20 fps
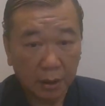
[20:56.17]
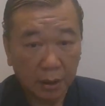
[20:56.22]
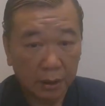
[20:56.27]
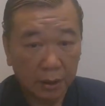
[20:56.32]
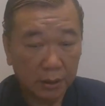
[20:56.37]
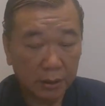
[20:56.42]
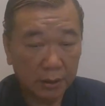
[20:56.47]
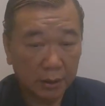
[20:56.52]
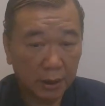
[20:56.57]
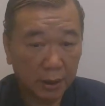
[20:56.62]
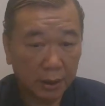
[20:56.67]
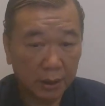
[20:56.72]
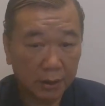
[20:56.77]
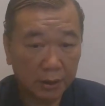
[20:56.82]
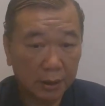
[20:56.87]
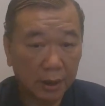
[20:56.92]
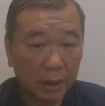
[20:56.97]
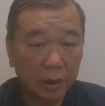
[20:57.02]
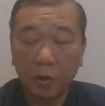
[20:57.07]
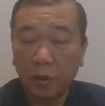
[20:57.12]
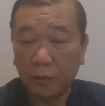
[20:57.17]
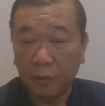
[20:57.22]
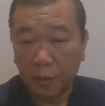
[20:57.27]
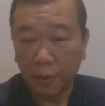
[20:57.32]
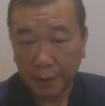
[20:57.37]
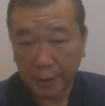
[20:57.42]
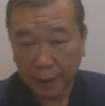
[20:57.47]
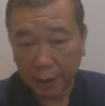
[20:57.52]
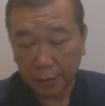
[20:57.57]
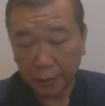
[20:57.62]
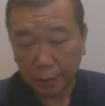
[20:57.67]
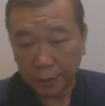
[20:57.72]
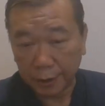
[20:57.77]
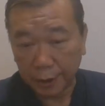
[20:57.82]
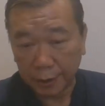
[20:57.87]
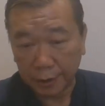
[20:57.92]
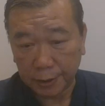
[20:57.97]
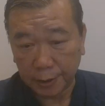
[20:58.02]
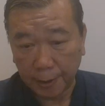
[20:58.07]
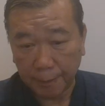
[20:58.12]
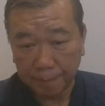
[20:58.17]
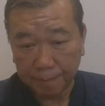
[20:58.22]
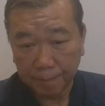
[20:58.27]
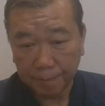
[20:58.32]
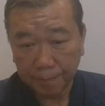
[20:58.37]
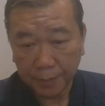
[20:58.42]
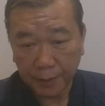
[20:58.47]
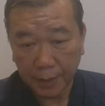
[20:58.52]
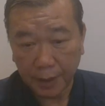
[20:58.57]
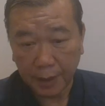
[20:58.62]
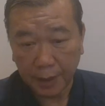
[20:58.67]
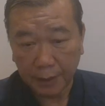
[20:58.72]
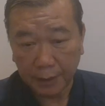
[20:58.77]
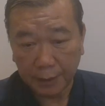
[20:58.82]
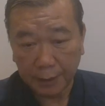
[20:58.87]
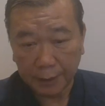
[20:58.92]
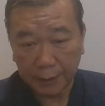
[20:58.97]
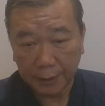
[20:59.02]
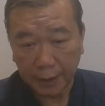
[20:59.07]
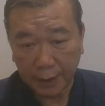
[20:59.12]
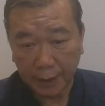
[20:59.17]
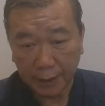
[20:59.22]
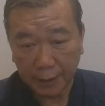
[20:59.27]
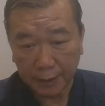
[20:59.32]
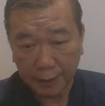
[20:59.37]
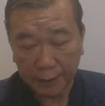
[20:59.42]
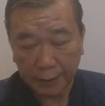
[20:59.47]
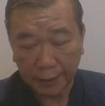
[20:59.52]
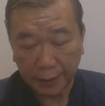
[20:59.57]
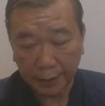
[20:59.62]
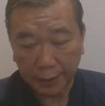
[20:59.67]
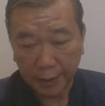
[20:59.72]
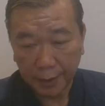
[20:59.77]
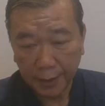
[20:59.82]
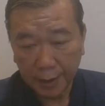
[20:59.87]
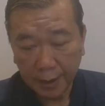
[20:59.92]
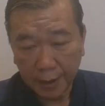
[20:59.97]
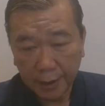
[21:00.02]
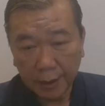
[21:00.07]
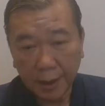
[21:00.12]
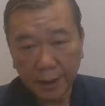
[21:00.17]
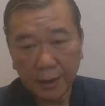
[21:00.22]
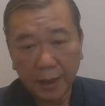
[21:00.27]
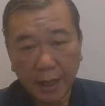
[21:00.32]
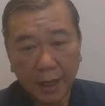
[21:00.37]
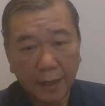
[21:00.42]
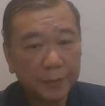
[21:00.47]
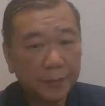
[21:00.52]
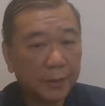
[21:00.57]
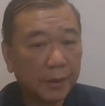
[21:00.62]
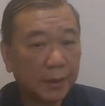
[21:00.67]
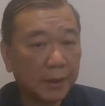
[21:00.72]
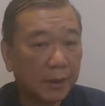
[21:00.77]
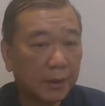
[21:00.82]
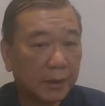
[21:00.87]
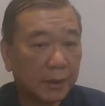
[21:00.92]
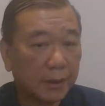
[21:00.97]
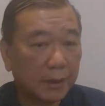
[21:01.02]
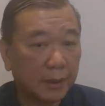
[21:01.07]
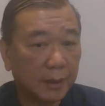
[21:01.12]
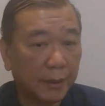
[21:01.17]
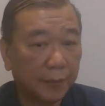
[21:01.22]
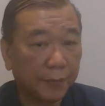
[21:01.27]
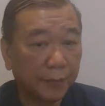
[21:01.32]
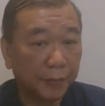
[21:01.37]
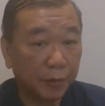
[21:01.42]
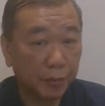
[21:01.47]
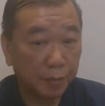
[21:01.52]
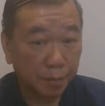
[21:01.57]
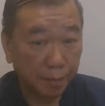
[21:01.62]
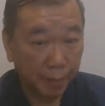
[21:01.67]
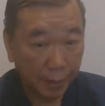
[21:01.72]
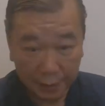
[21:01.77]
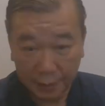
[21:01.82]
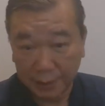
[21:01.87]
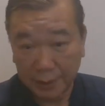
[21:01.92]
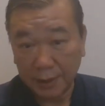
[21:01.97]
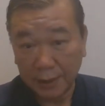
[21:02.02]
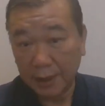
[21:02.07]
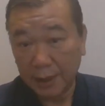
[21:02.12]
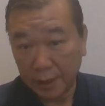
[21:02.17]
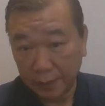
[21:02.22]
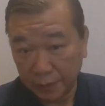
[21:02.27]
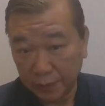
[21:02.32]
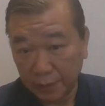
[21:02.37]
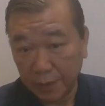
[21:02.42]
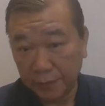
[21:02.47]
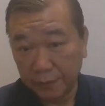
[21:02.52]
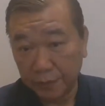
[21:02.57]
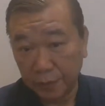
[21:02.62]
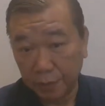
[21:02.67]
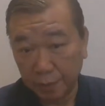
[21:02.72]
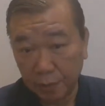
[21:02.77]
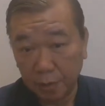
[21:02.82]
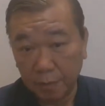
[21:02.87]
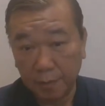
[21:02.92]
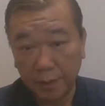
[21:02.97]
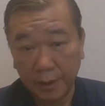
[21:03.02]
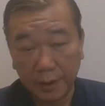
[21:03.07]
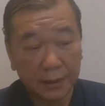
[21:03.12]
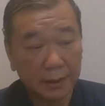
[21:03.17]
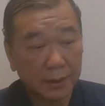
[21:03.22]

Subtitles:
This thing. Go for mega dosage. This thing. Then after a few months, after a few more months,